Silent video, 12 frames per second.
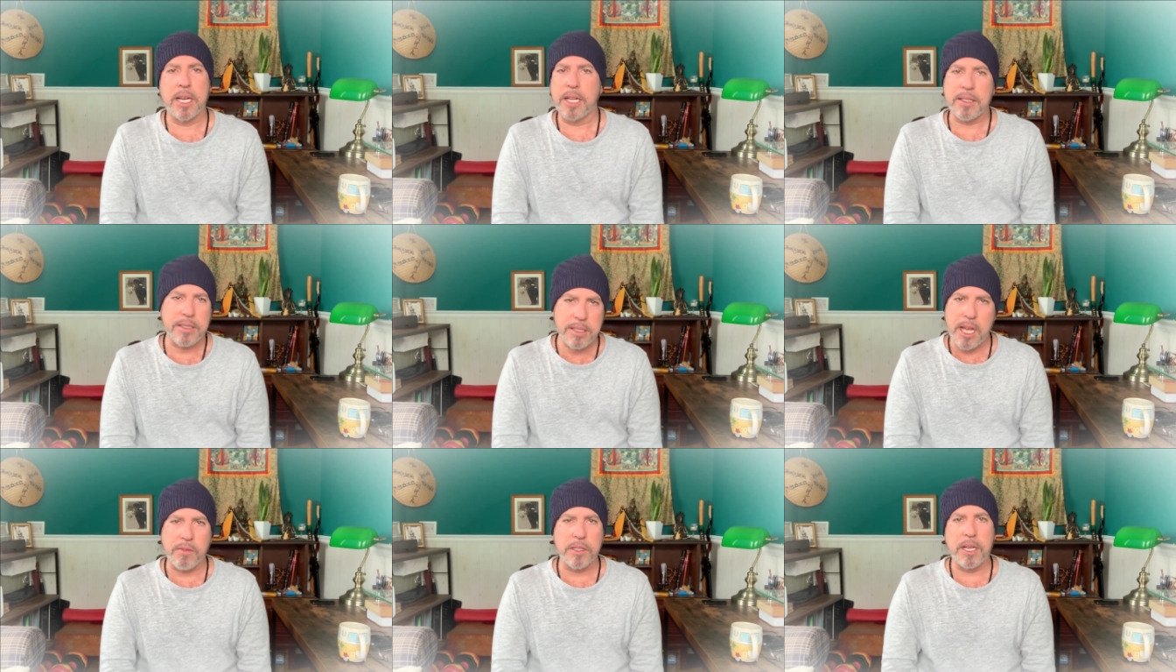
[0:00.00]
Not the
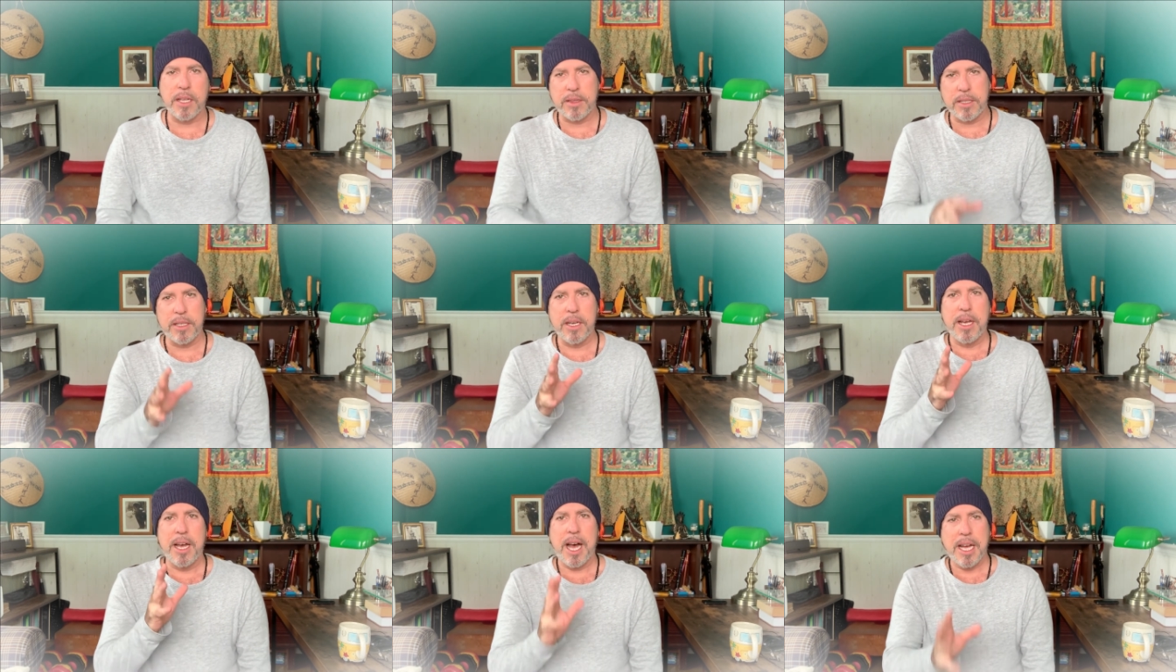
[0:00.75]
7, not the
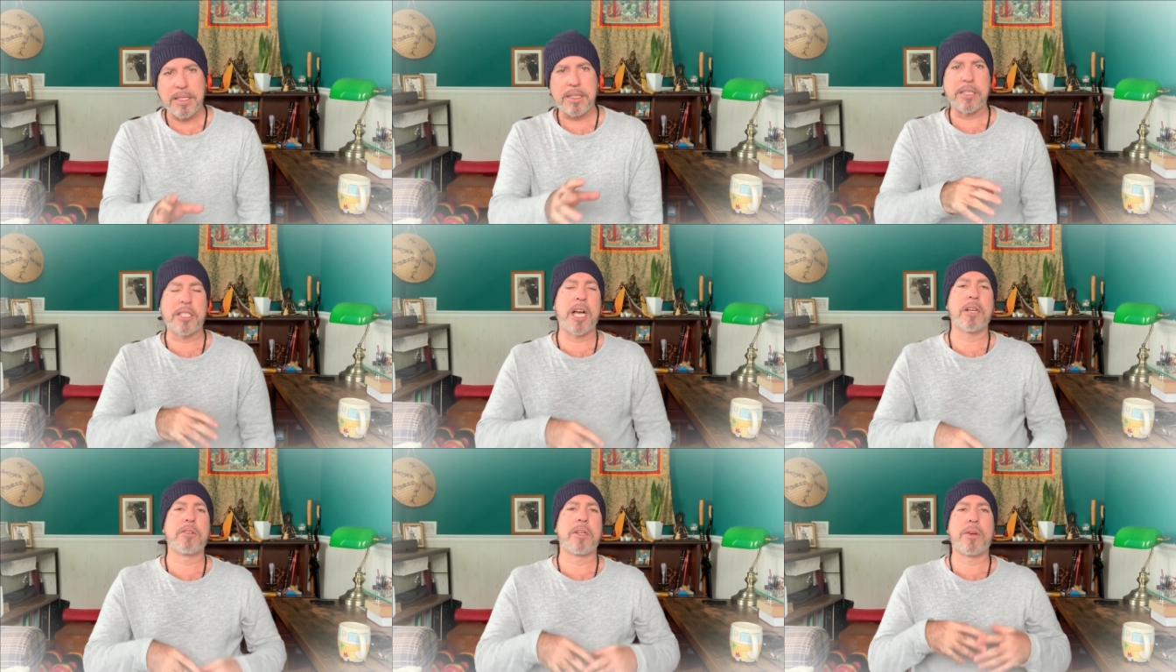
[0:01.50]
Asta
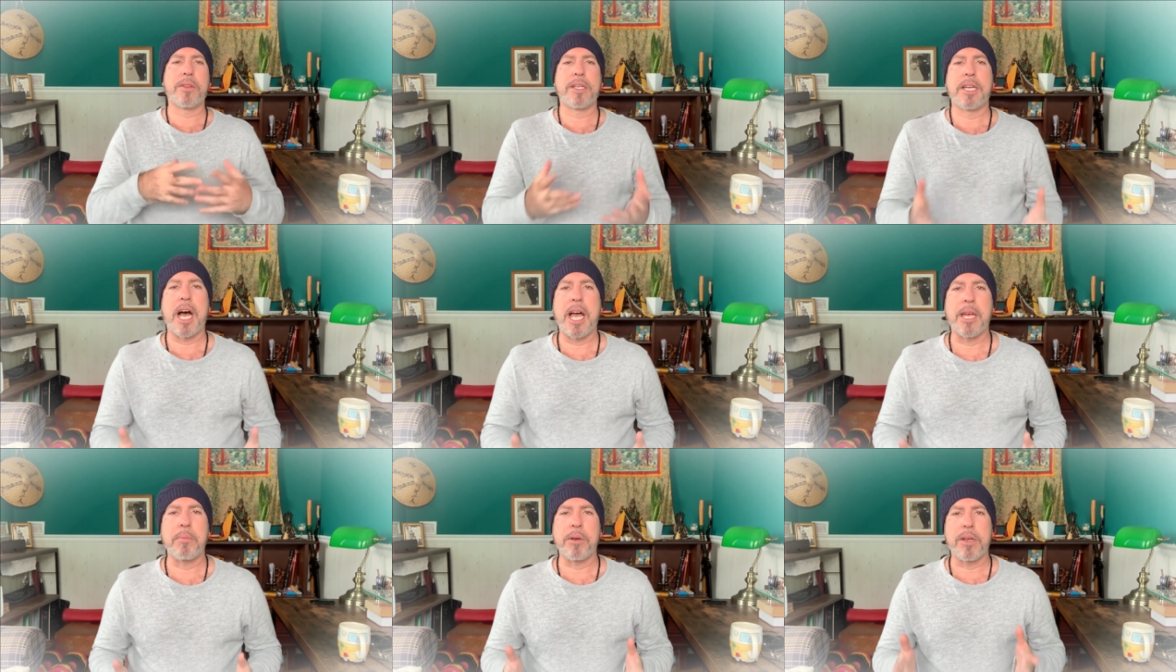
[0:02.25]
chakra or the
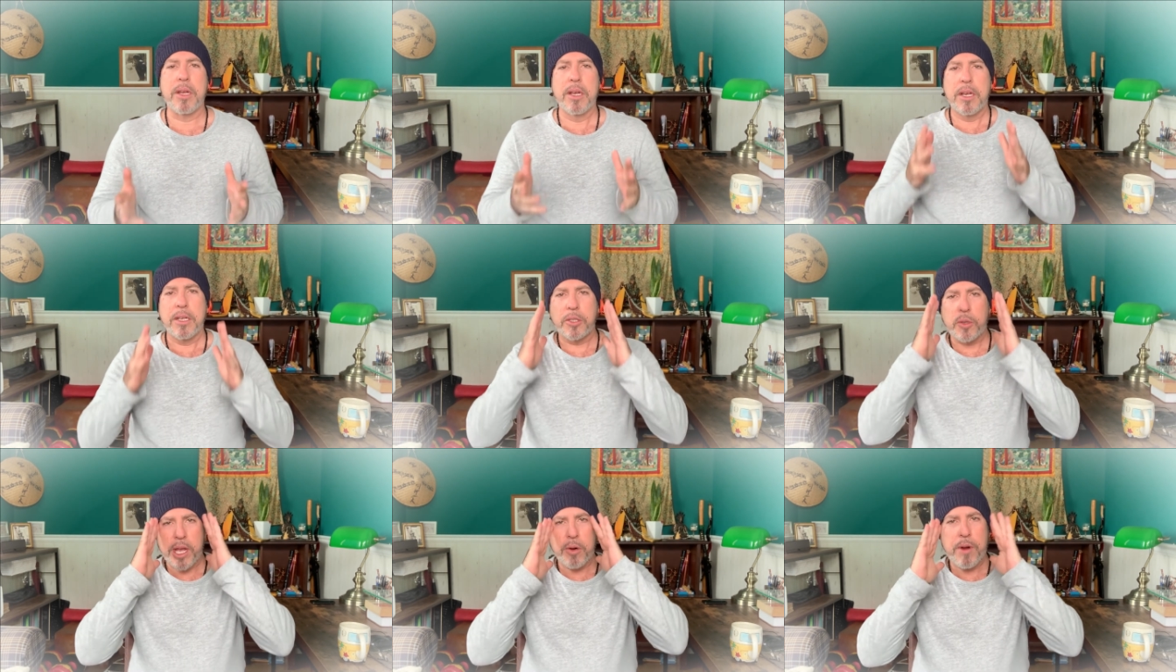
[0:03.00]
9, but
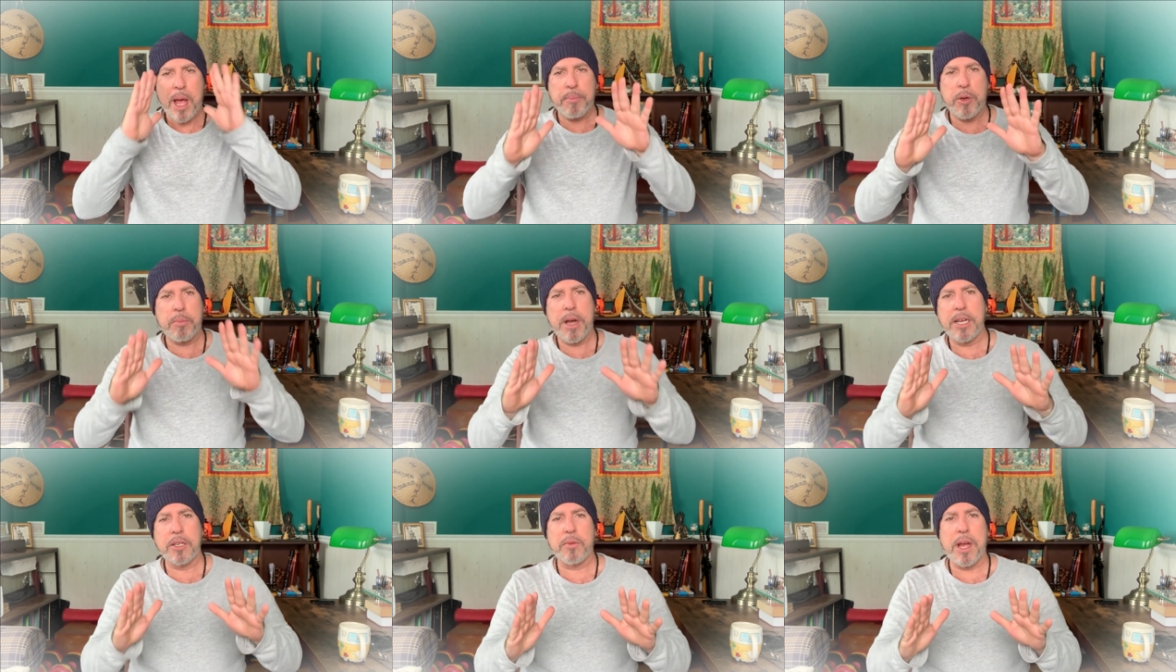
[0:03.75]
try to wrap your
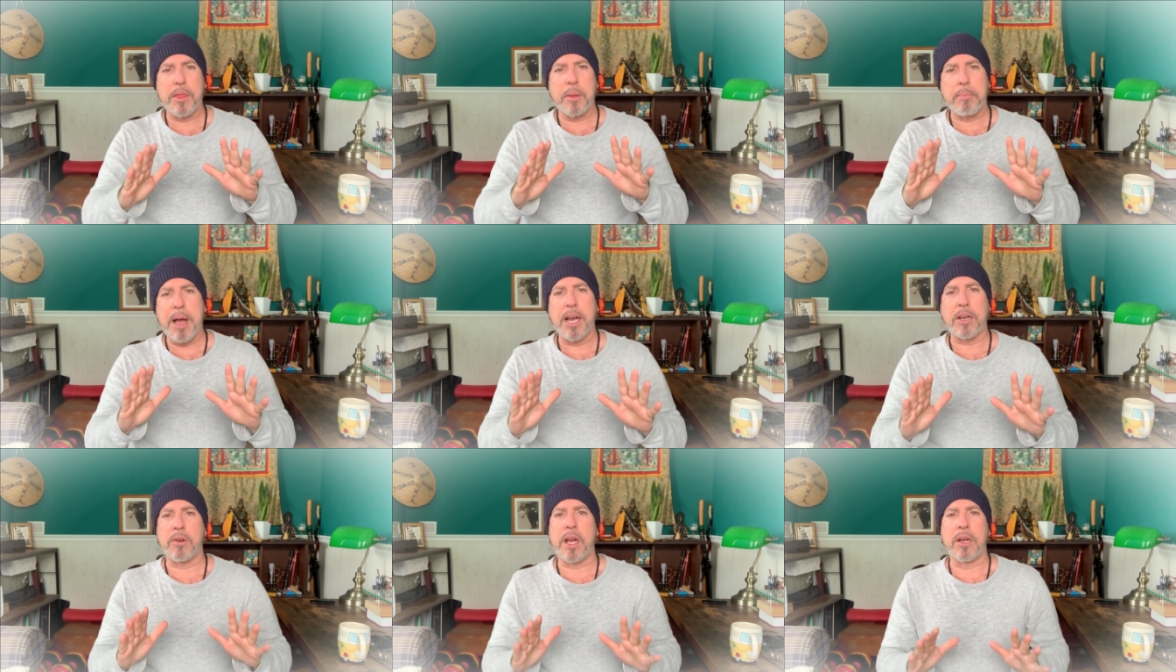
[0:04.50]
mind around the
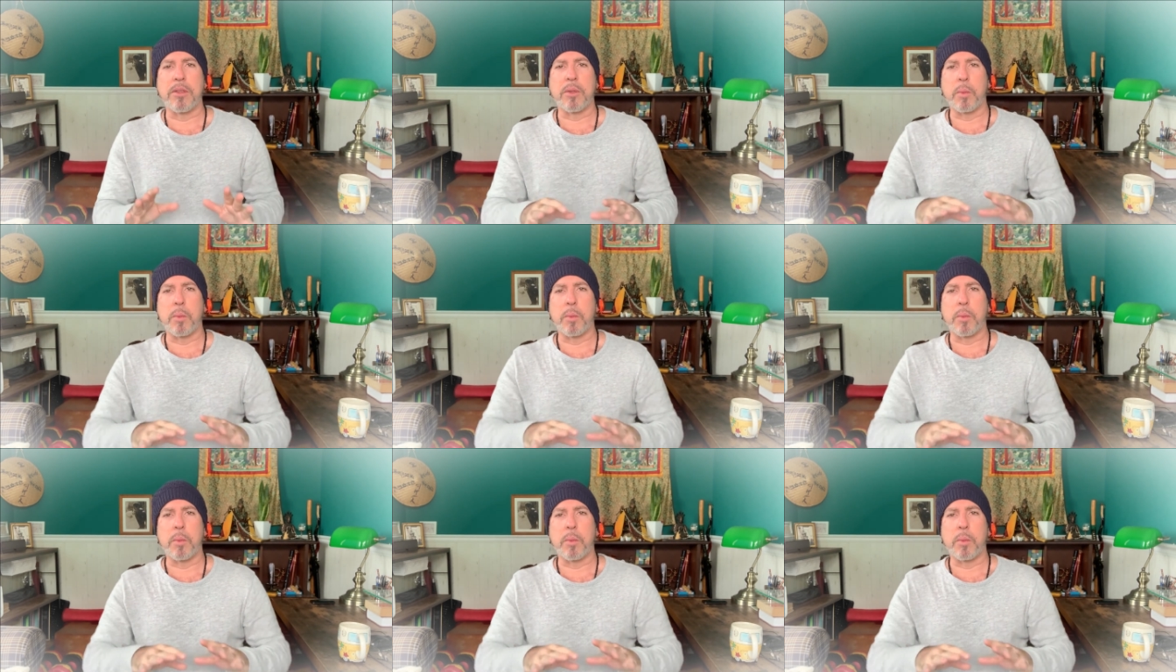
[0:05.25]
background.